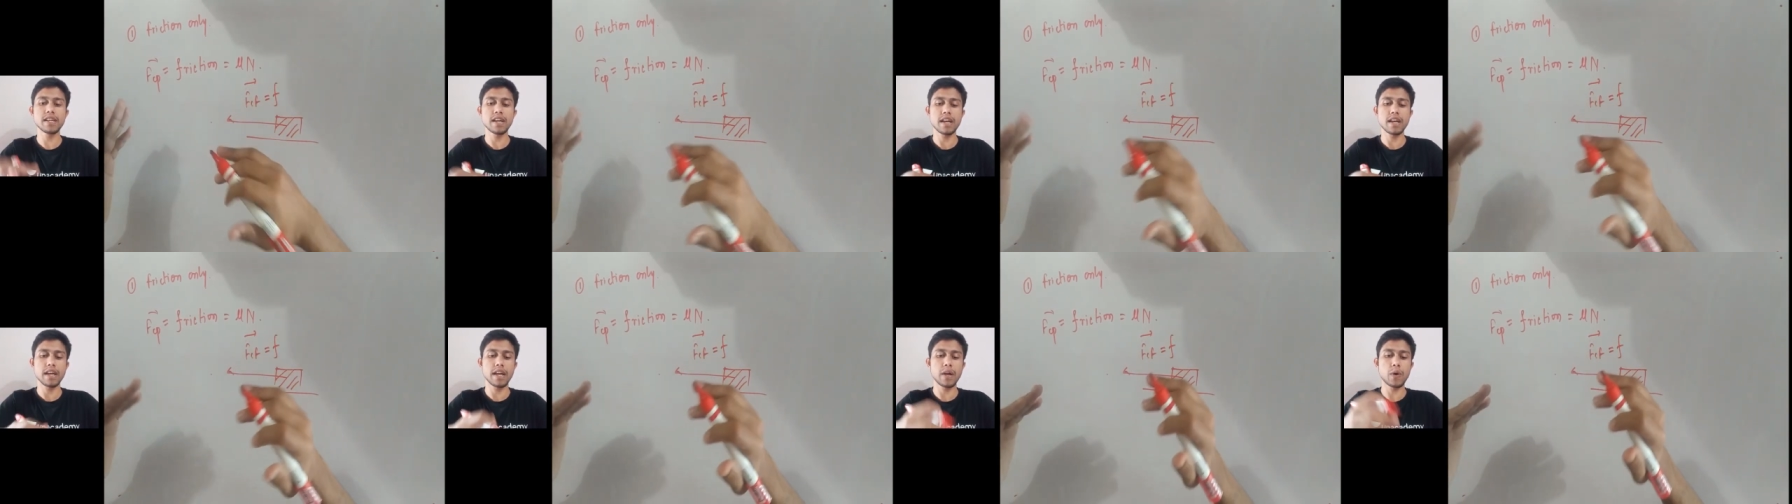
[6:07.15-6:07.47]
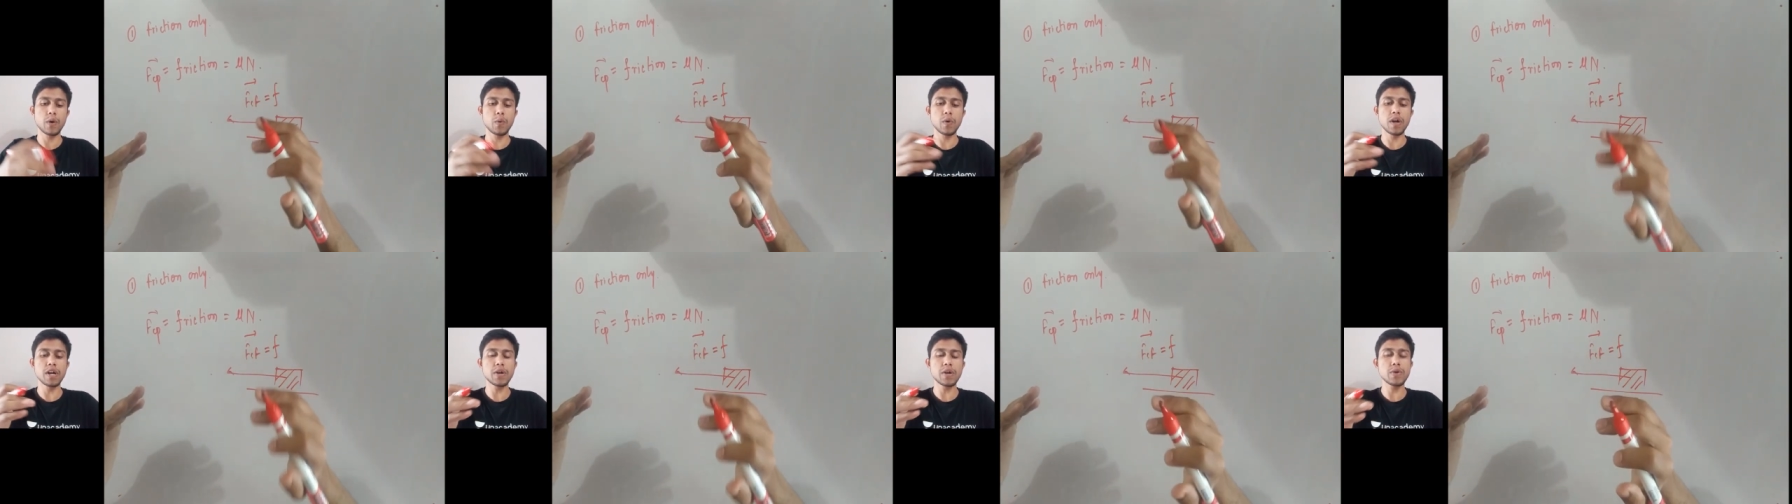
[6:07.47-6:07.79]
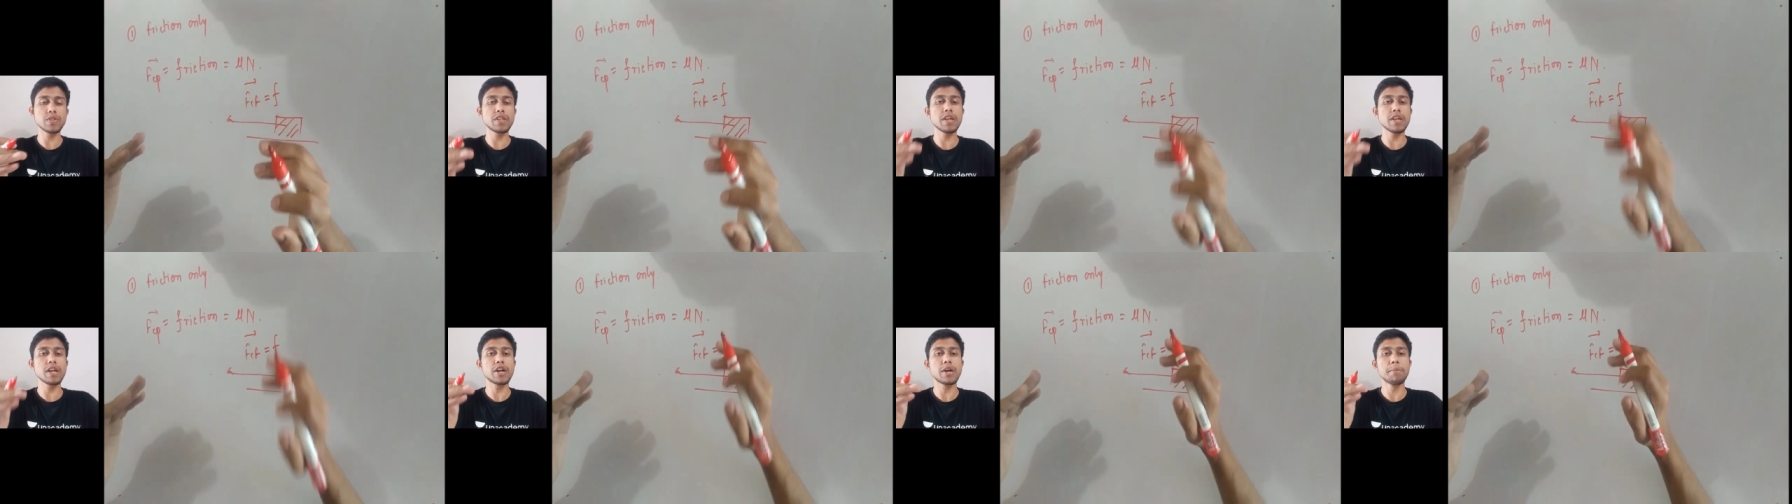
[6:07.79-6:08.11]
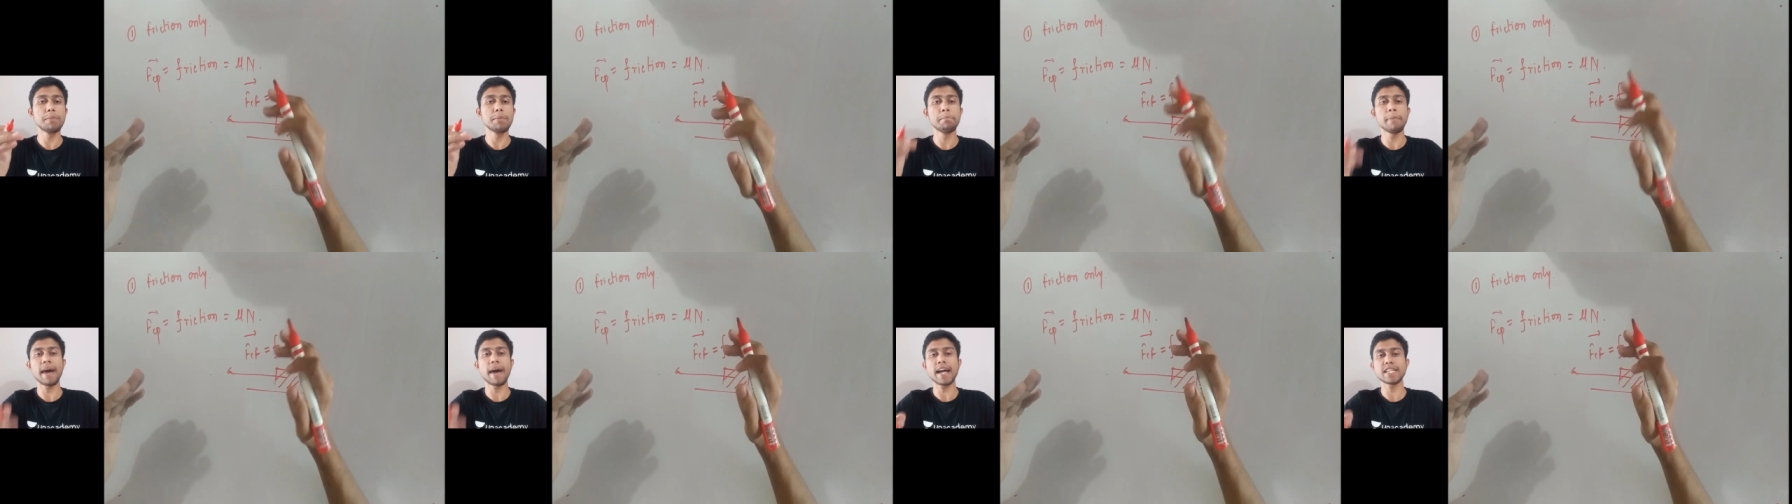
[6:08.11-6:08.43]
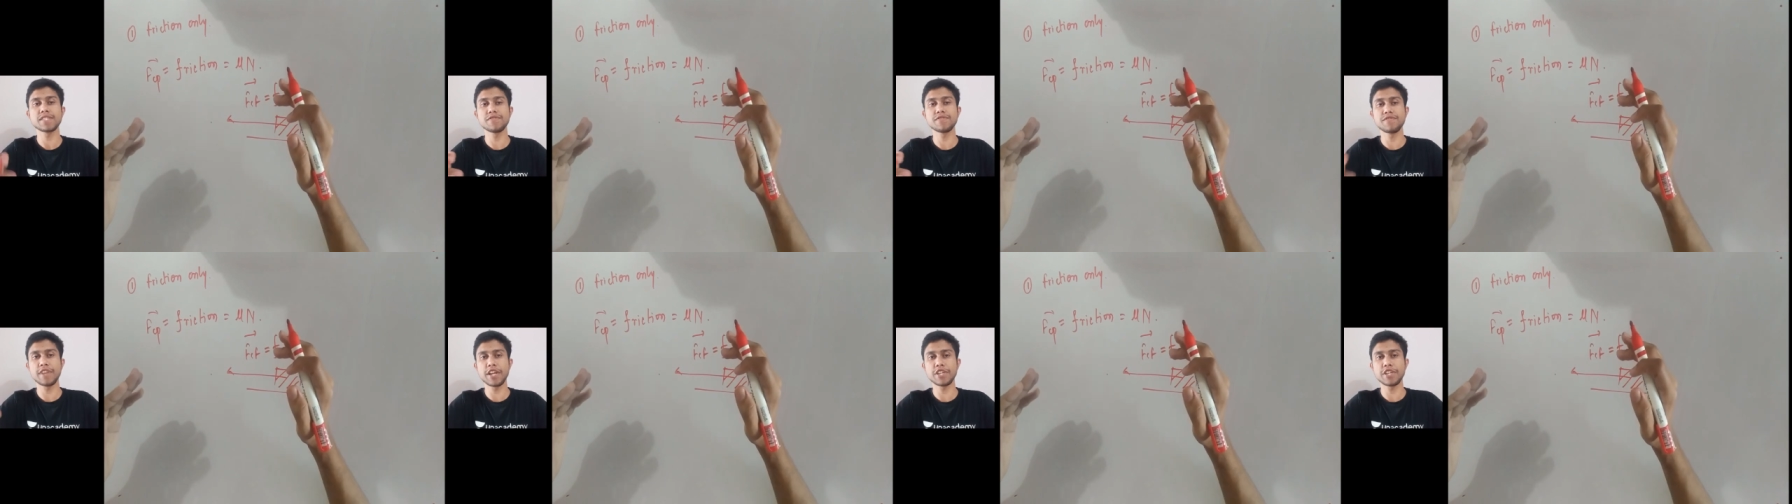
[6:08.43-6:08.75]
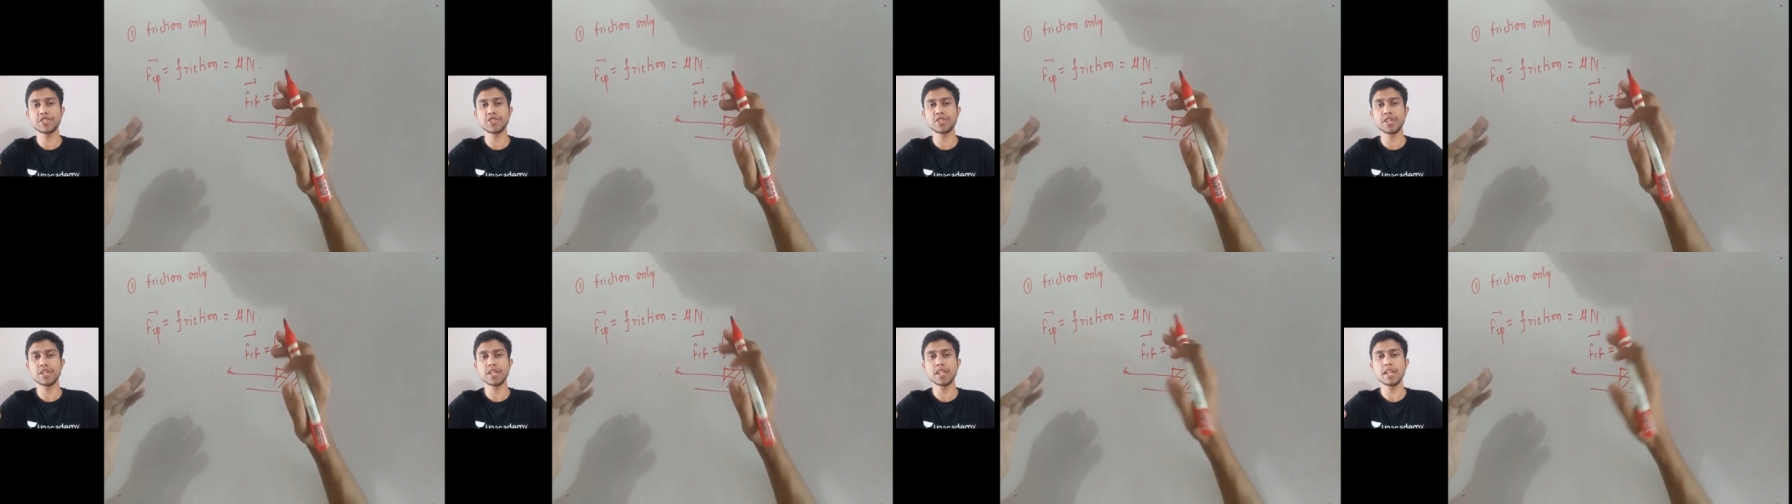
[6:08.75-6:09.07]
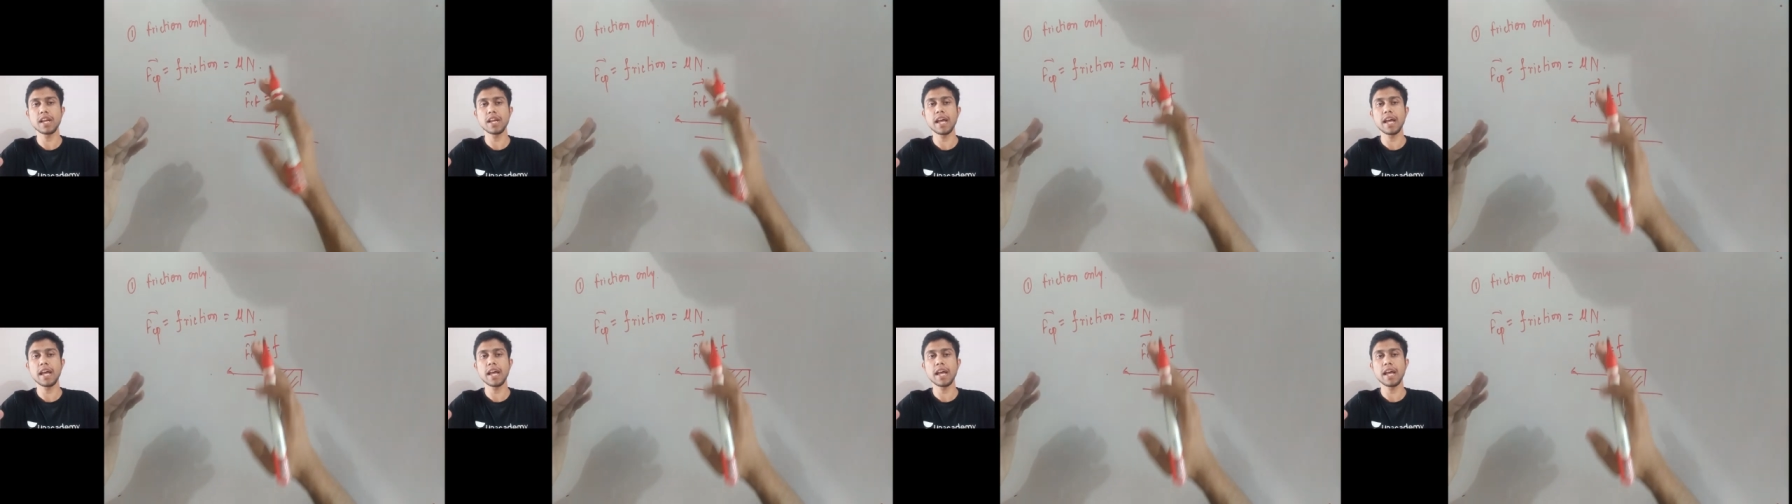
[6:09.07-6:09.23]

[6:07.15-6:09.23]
equal to the max friction